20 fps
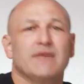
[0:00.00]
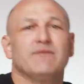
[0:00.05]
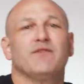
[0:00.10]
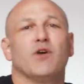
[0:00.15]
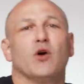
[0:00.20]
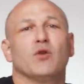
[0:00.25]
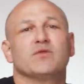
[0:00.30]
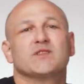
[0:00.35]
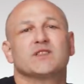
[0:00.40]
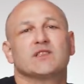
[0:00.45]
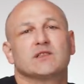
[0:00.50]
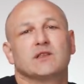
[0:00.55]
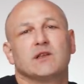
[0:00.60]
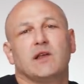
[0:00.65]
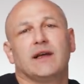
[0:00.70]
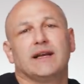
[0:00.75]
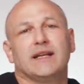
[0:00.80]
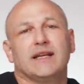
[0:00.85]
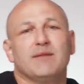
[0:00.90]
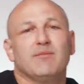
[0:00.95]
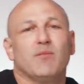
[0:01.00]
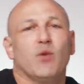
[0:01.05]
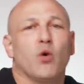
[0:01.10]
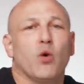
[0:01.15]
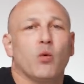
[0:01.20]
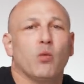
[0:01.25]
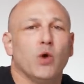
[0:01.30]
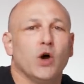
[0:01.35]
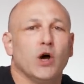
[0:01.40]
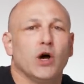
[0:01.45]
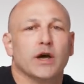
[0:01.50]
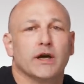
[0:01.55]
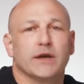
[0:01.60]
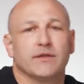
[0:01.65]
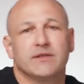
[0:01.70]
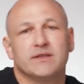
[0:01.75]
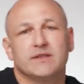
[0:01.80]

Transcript: involves slightly more work